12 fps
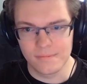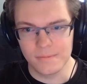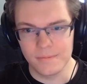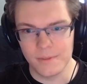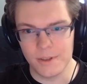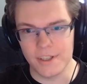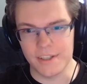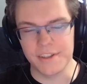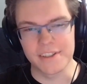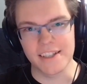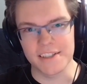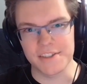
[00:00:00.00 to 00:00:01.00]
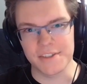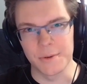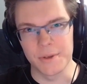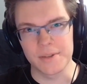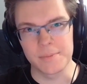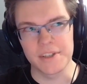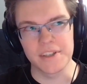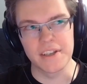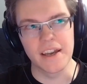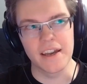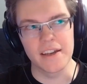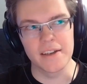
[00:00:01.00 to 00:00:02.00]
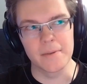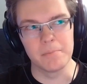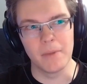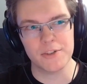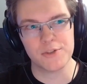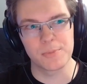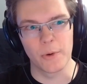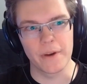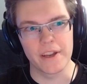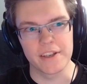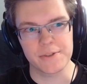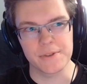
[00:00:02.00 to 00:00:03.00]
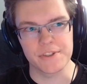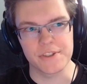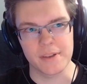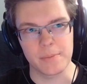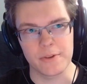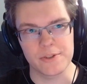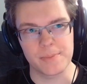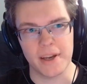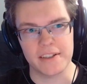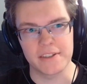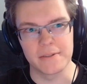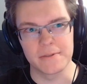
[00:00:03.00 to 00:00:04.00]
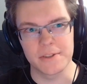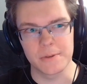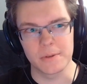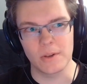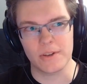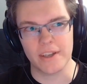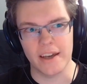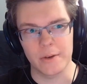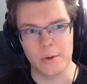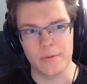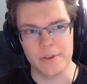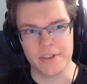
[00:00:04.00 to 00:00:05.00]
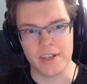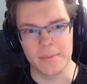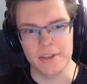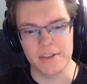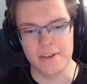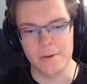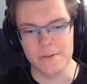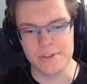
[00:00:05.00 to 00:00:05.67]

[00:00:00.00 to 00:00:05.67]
Well, and I think that's going to be a much more interesting perspective to look at over the coming years,